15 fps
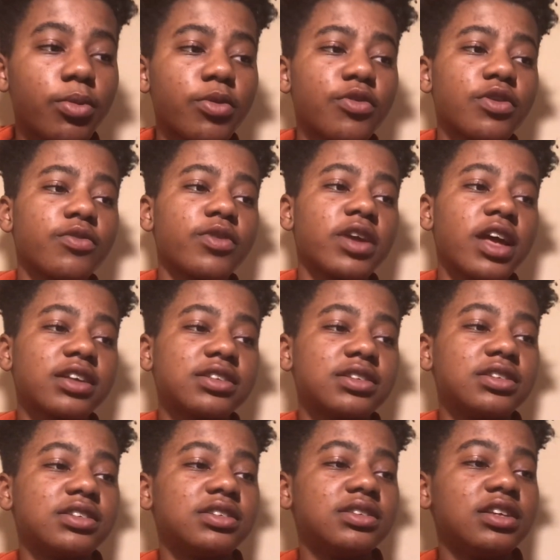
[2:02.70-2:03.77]
but we're going to react
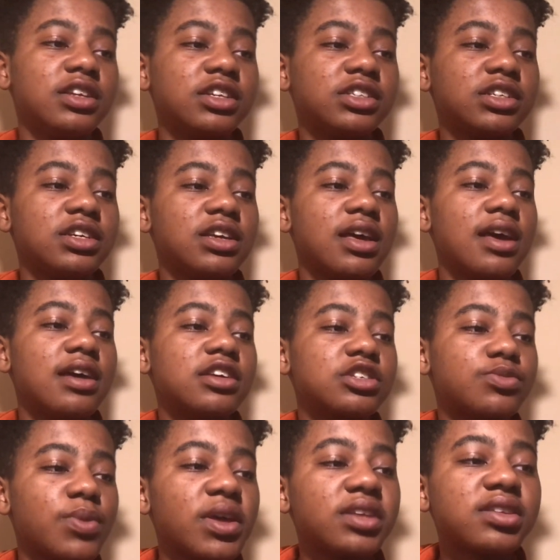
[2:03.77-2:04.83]
to this DDG
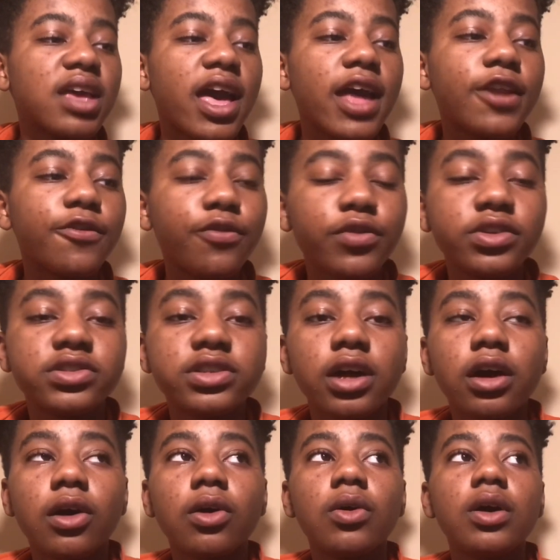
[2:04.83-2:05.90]
Space Cadet
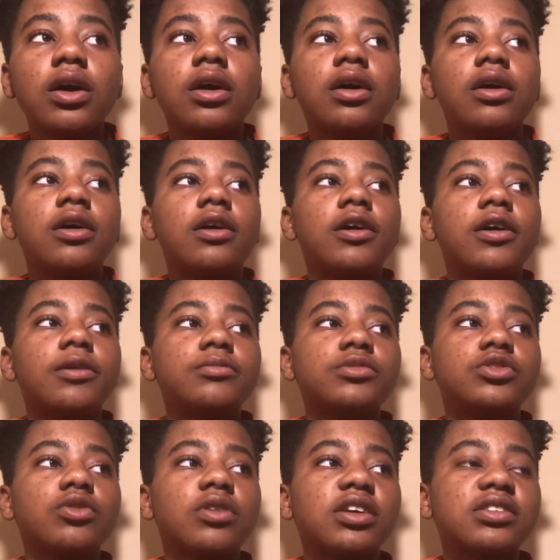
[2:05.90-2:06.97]
Freestyle. Um,
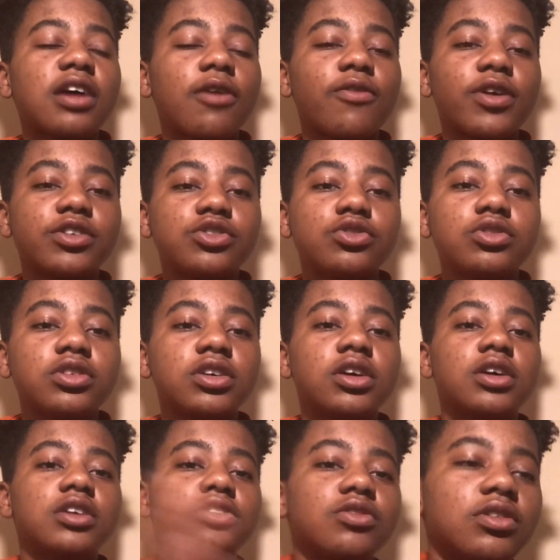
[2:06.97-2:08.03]
so let's hop right into it.
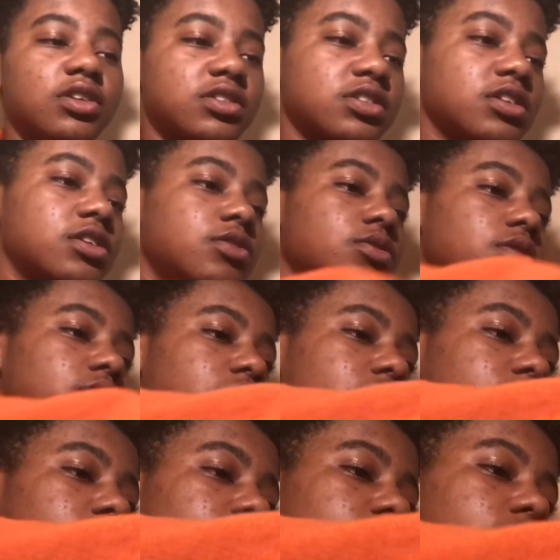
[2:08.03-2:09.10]
So let's go.
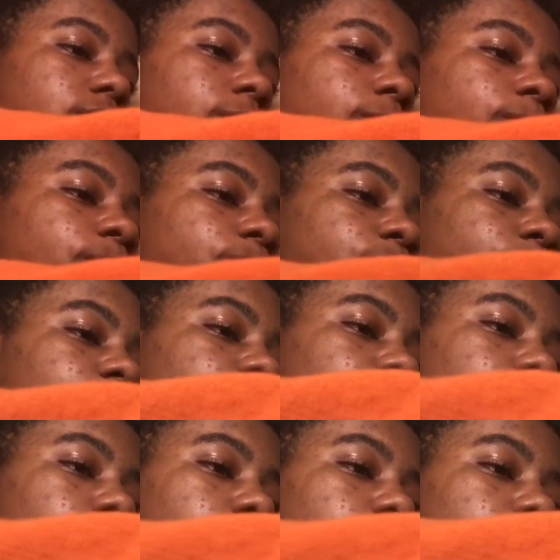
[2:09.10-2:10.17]
Hold
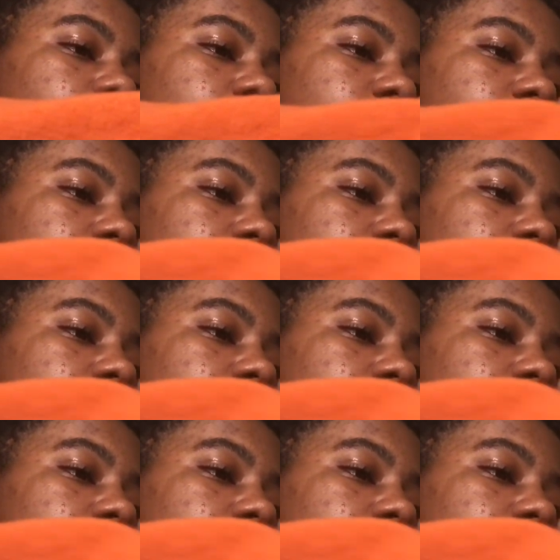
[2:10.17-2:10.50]
on.